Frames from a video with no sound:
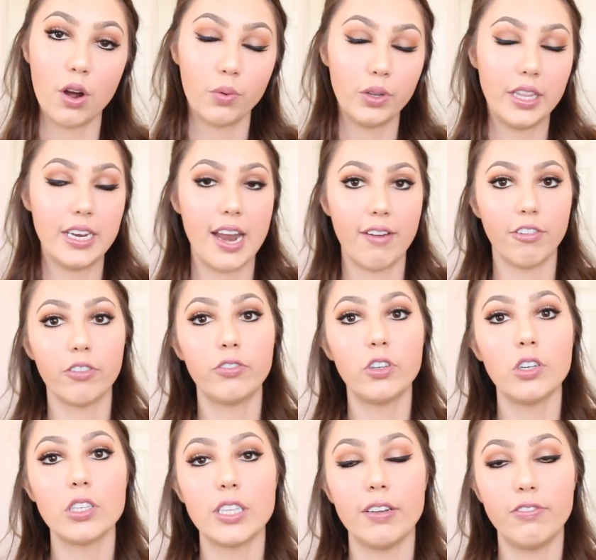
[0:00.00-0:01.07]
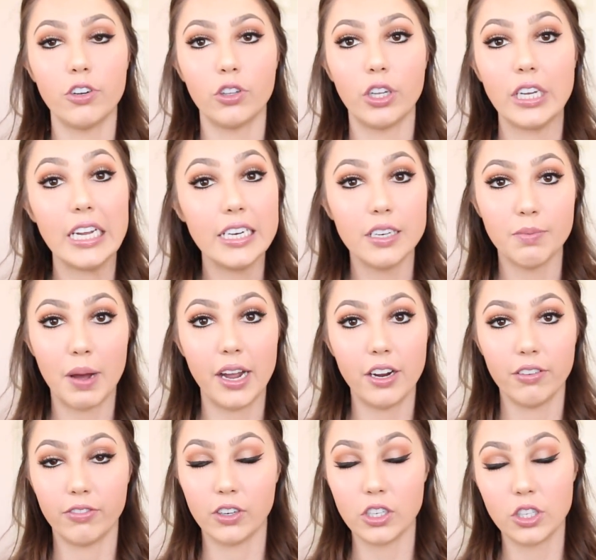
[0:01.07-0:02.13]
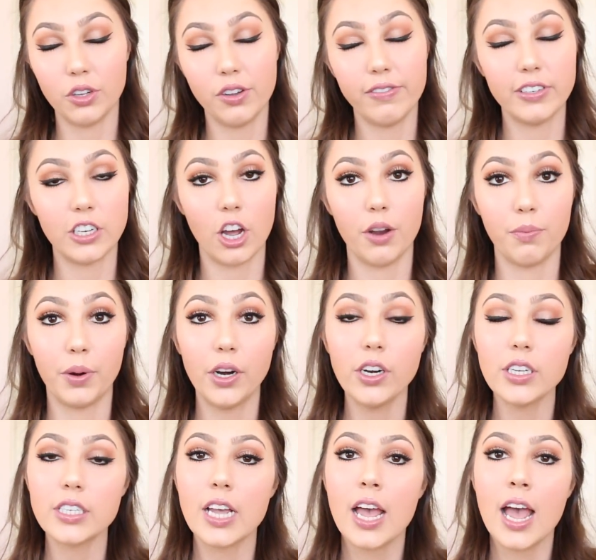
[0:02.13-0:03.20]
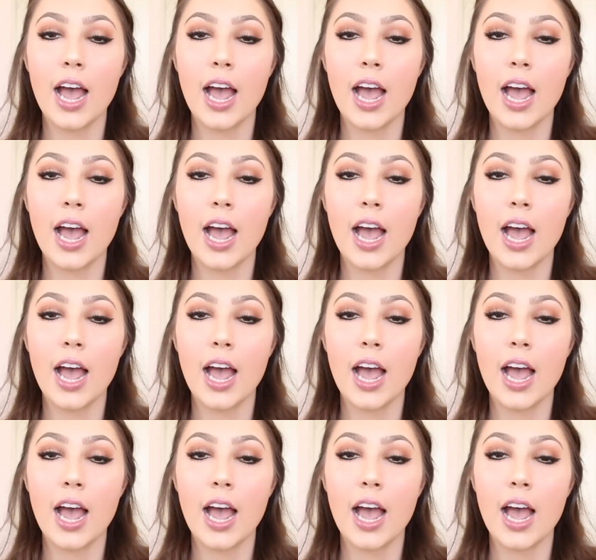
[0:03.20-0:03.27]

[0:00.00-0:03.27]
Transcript: wrong with the Neverfulls. If you're looking to buy your first Louis Vuitton purse,